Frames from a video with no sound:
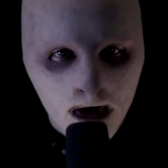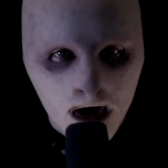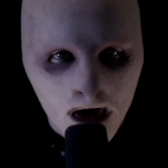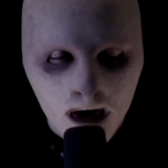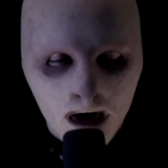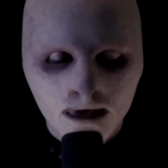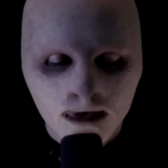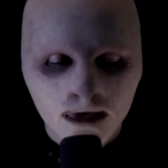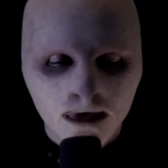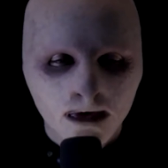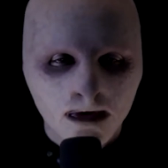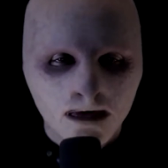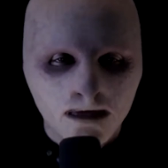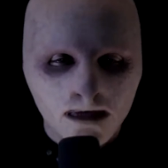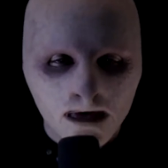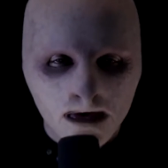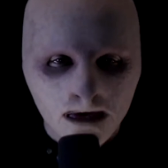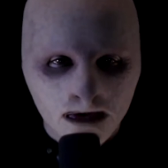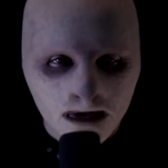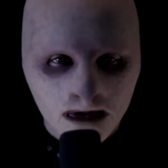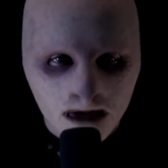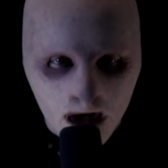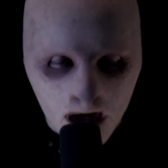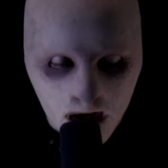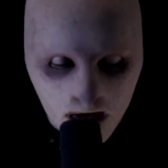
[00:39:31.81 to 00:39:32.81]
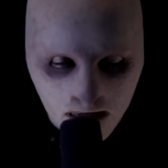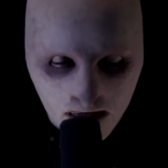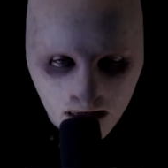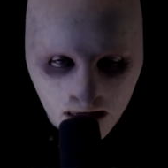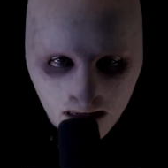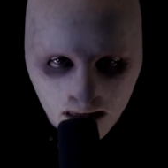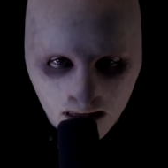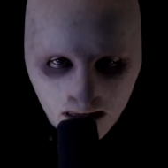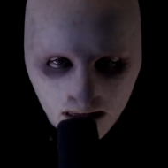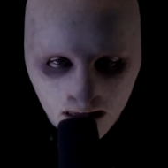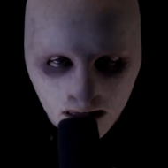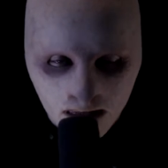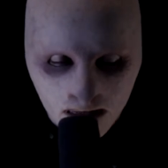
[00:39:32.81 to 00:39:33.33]
I truly felt
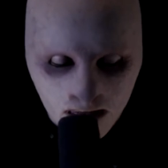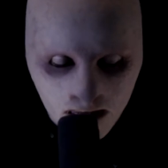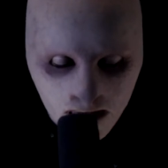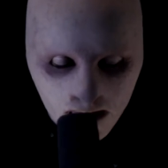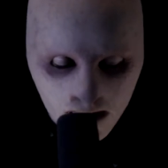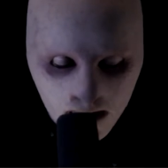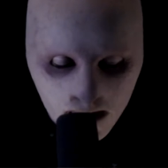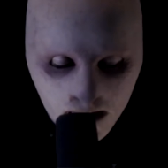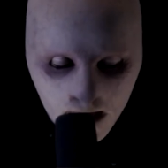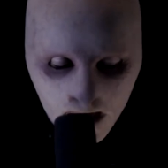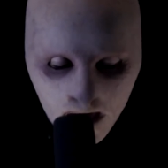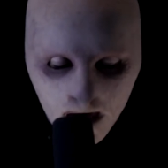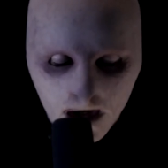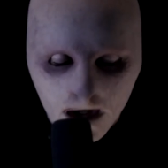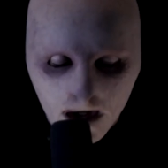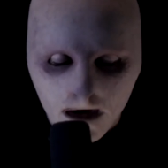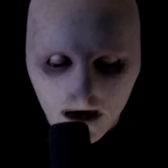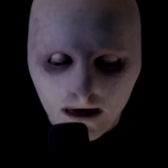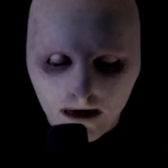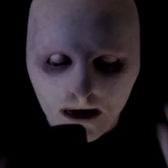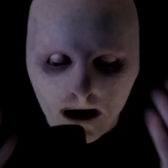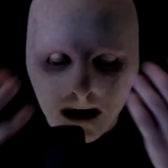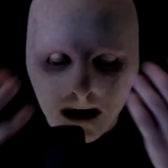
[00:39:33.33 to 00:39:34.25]
safe. It all